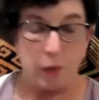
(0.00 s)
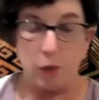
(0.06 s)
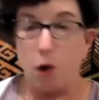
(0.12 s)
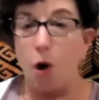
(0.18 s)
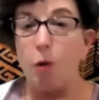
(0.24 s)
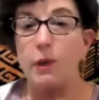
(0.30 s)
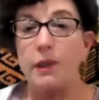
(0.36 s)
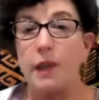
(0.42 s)
and
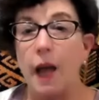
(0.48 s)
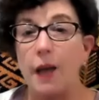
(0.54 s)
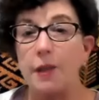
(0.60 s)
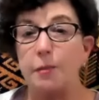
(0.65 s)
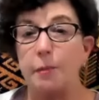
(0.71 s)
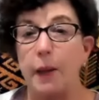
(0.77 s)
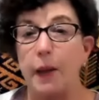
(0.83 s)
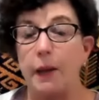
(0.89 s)
it always
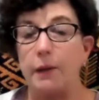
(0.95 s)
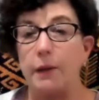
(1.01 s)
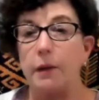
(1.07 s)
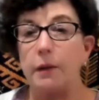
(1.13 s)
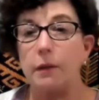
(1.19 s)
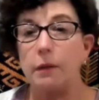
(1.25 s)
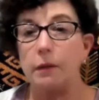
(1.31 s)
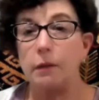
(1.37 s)
has been,
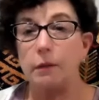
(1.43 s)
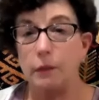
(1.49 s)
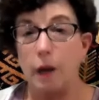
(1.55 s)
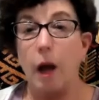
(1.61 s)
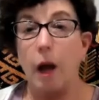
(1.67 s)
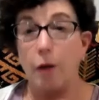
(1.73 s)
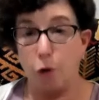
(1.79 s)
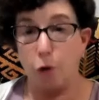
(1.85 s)

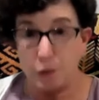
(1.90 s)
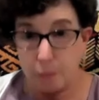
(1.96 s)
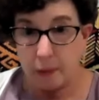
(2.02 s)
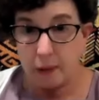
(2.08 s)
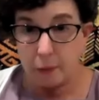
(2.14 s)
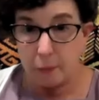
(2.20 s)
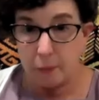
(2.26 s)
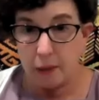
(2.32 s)
I've always
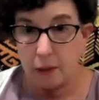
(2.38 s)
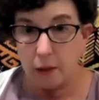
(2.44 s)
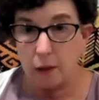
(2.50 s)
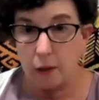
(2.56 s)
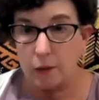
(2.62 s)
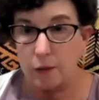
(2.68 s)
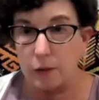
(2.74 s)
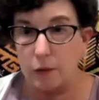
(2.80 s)
been competing
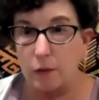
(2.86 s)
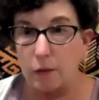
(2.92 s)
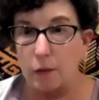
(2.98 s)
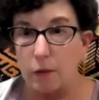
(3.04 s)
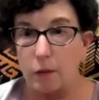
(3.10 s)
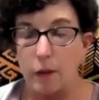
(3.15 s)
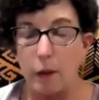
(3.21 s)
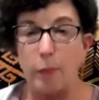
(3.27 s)
against
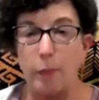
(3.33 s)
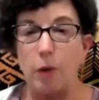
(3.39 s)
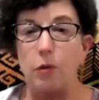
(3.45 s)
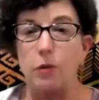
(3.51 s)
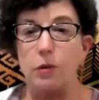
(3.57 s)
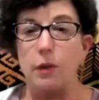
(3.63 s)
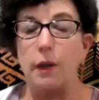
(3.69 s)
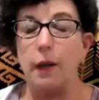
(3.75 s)

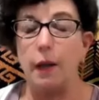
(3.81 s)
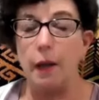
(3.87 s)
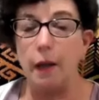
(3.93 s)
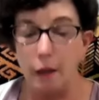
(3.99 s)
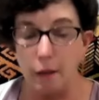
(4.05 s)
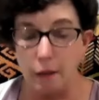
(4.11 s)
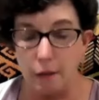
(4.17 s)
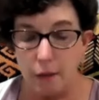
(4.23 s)
chemicals,
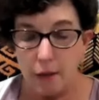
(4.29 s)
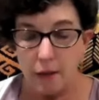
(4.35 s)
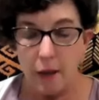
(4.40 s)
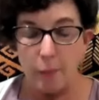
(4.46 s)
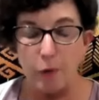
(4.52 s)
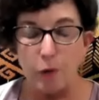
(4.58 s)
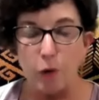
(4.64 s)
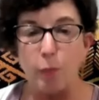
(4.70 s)

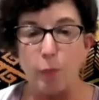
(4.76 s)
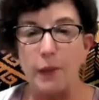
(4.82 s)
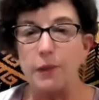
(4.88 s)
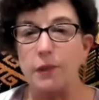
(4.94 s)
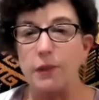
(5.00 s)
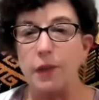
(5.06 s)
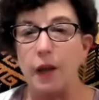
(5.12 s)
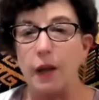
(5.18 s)
chemical
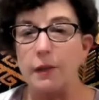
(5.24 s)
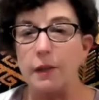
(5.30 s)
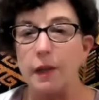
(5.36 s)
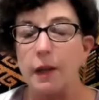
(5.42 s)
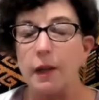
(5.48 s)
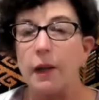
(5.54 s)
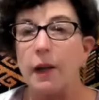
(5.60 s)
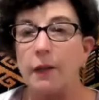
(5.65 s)
pesticides.
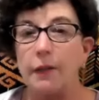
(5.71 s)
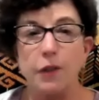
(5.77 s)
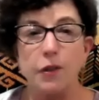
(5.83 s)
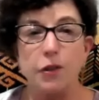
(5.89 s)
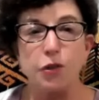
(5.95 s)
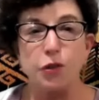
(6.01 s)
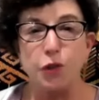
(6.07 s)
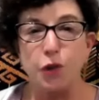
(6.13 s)
And
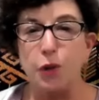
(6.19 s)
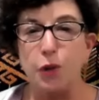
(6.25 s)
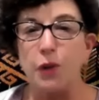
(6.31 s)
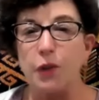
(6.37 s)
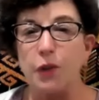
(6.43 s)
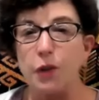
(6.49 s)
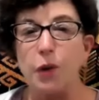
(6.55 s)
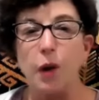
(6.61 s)
this is true
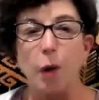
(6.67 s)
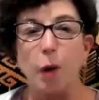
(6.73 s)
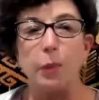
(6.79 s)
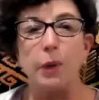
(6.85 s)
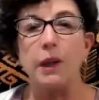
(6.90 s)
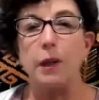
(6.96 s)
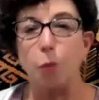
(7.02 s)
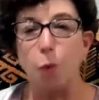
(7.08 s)
in the new
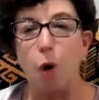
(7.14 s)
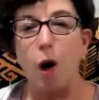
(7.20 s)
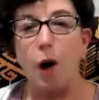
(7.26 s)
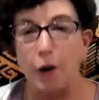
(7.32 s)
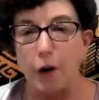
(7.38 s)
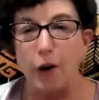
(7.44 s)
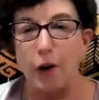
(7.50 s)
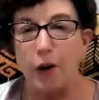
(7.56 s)
company in
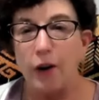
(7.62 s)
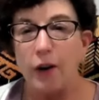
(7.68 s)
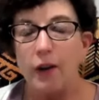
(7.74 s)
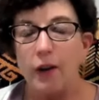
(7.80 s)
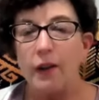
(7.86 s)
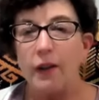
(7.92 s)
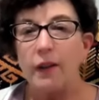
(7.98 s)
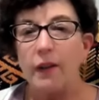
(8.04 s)
water,
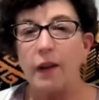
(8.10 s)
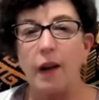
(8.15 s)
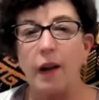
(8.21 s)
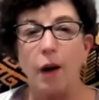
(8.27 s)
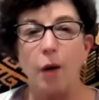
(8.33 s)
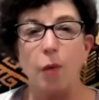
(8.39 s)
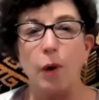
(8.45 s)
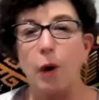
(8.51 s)

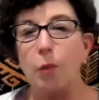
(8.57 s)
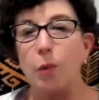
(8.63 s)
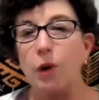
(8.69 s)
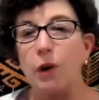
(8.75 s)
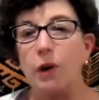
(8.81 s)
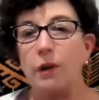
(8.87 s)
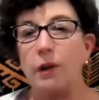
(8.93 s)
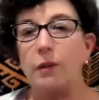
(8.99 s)
where
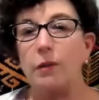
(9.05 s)
we're